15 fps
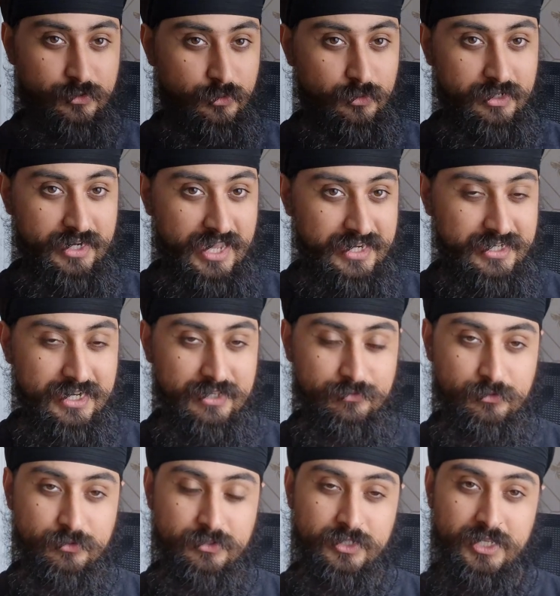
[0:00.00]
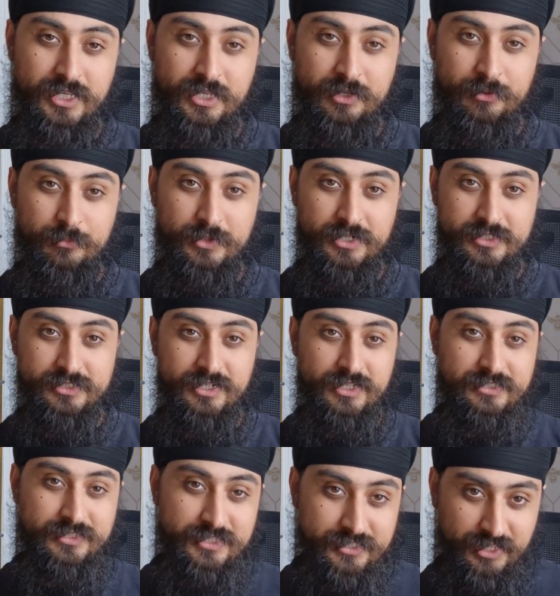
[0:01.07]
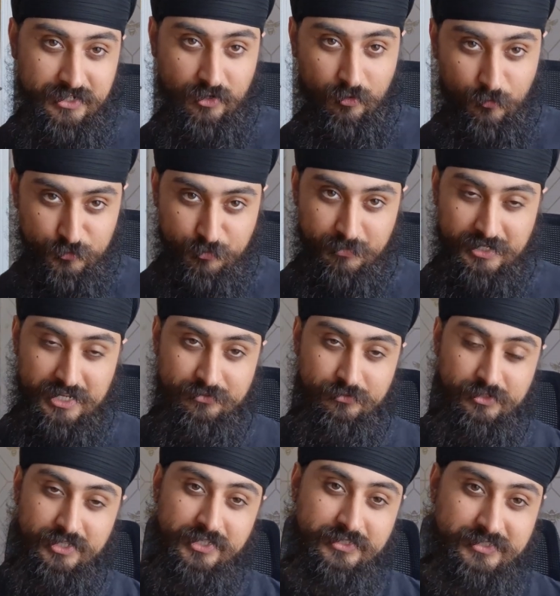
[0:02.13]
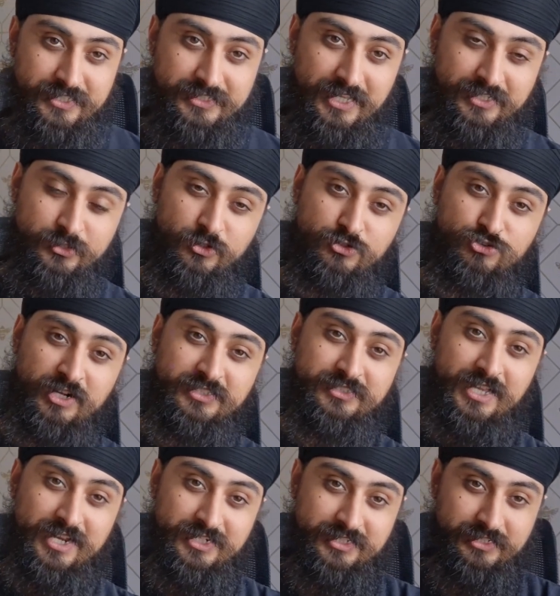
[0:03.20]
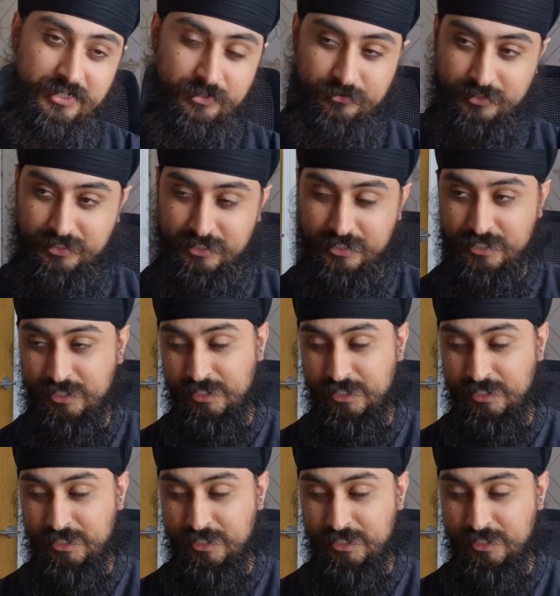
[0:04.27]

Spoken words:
all, any level. But it doesn't exist at an ultimate level. It exists at a sort of transactionary,